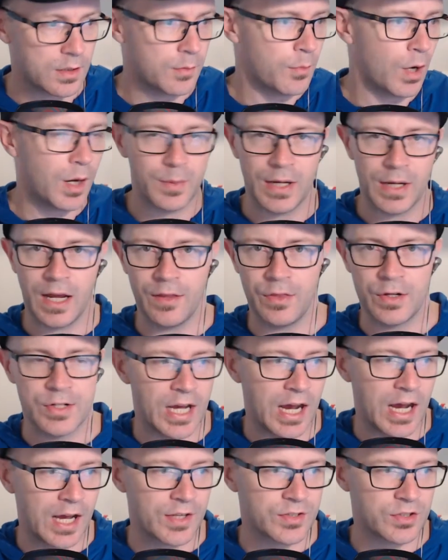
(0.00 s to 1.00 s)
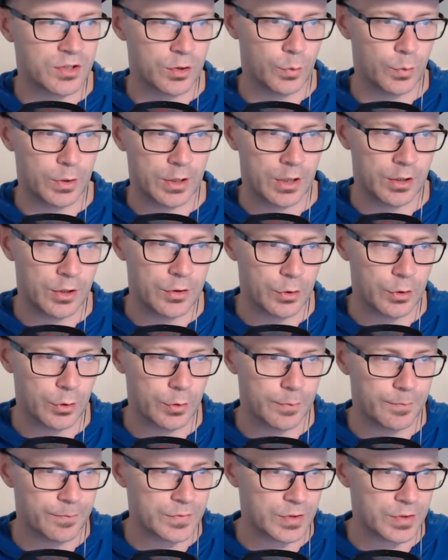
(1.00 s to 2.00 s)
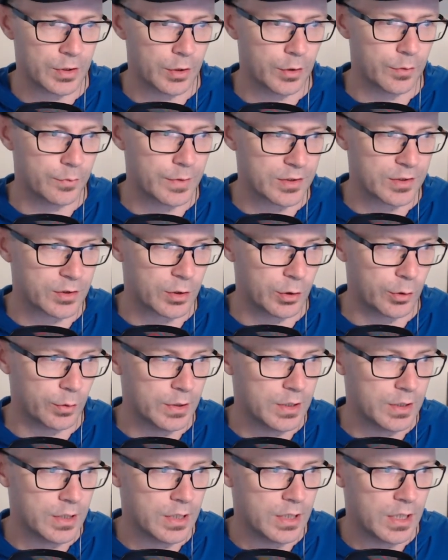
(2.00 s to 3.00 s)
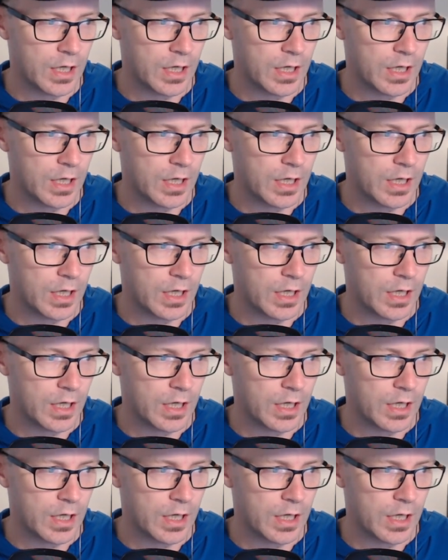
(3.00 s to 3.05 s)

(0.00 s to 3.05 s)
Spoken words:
There might be other tasks that we're going to do, so that's cool.